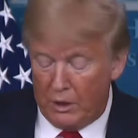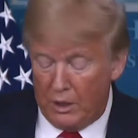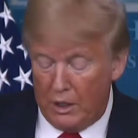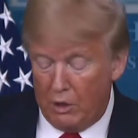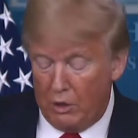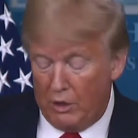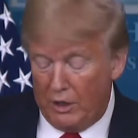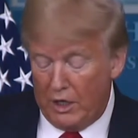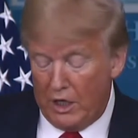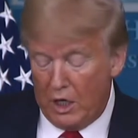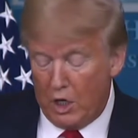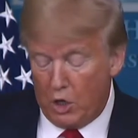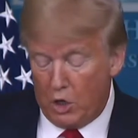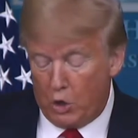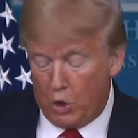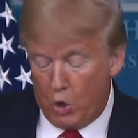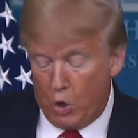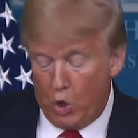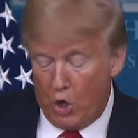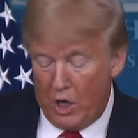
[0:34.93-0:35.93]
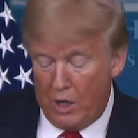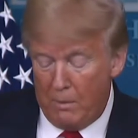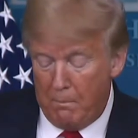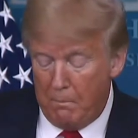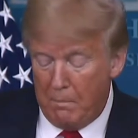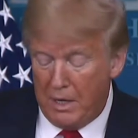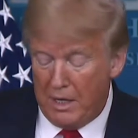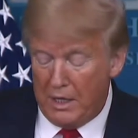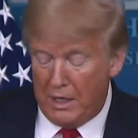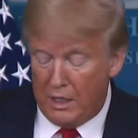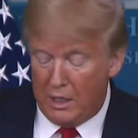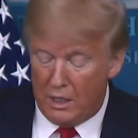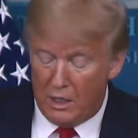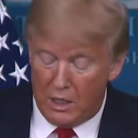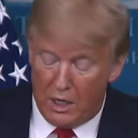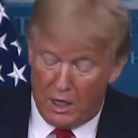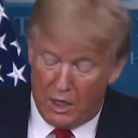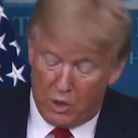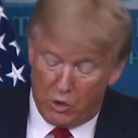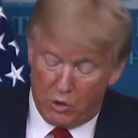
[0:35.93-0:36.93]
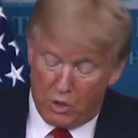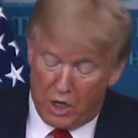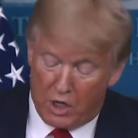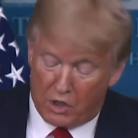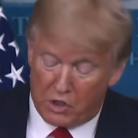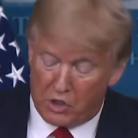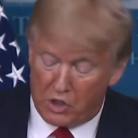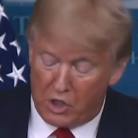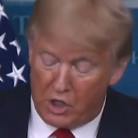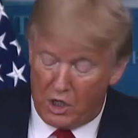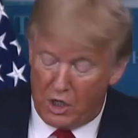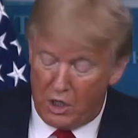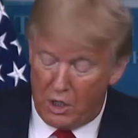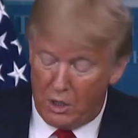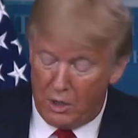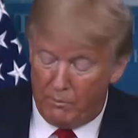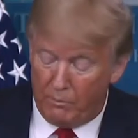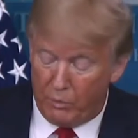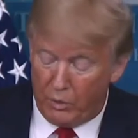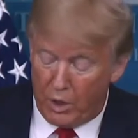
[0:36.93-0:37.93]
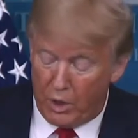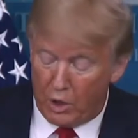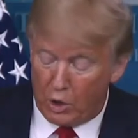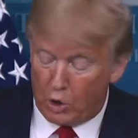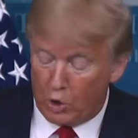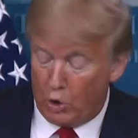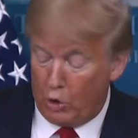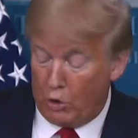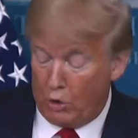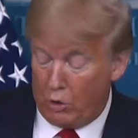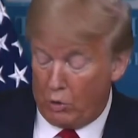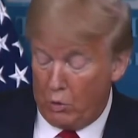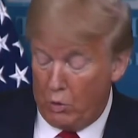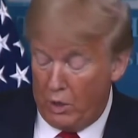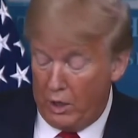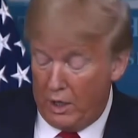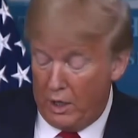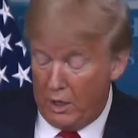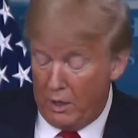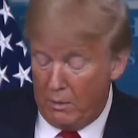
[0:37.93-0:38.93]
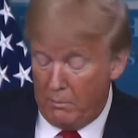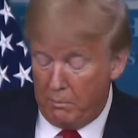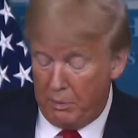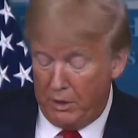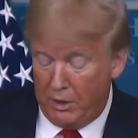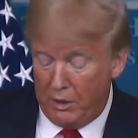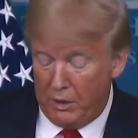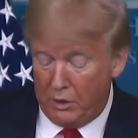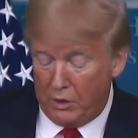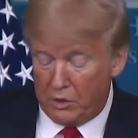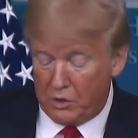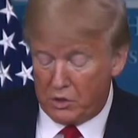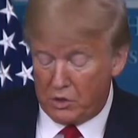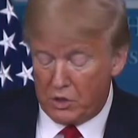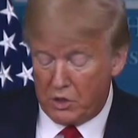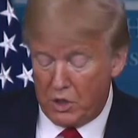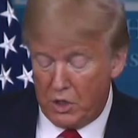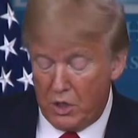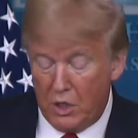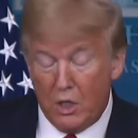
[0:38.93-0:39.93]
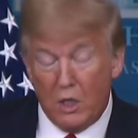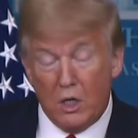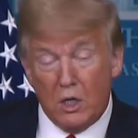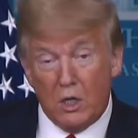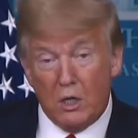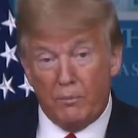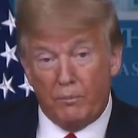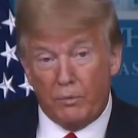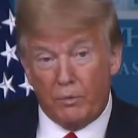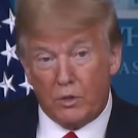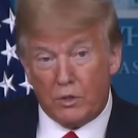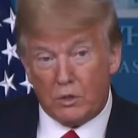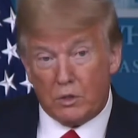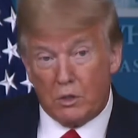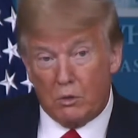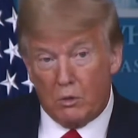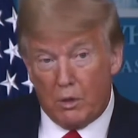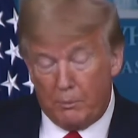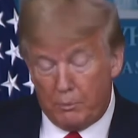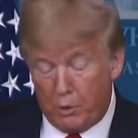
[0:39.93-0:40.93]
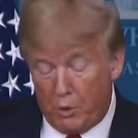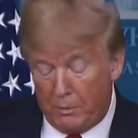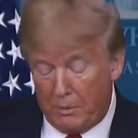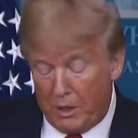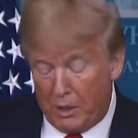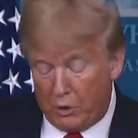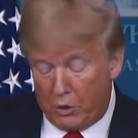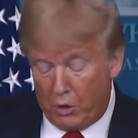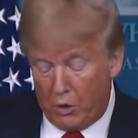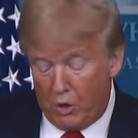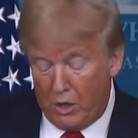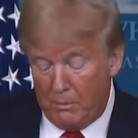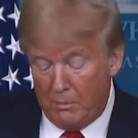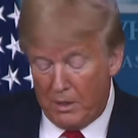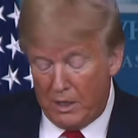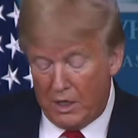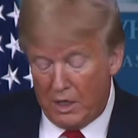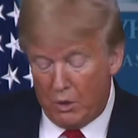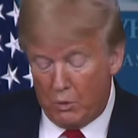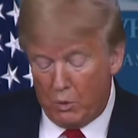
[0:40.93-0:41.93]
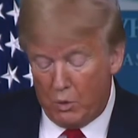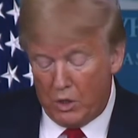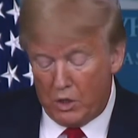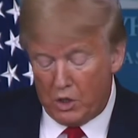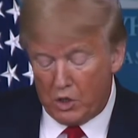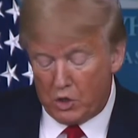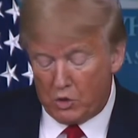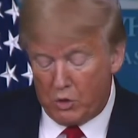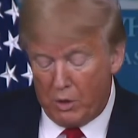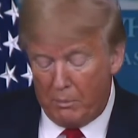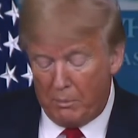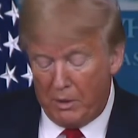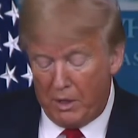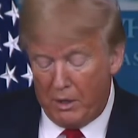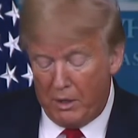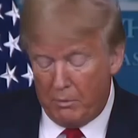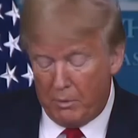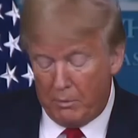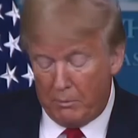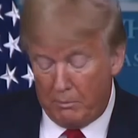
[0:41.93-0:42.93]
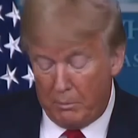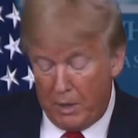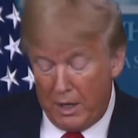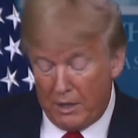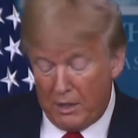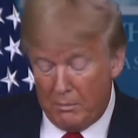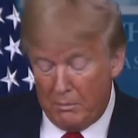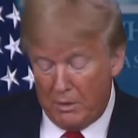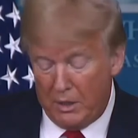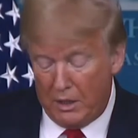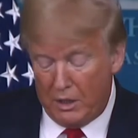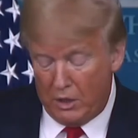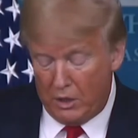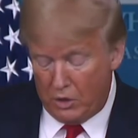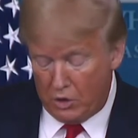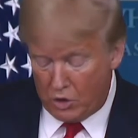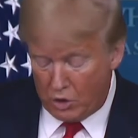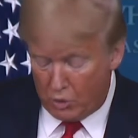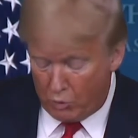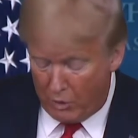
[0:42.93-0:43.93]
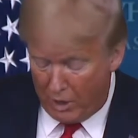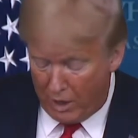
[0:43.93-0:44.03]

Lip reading: nearly 30 million hydroxychloroquine pills. So we're up to about 30 million. We're distributing by the millions.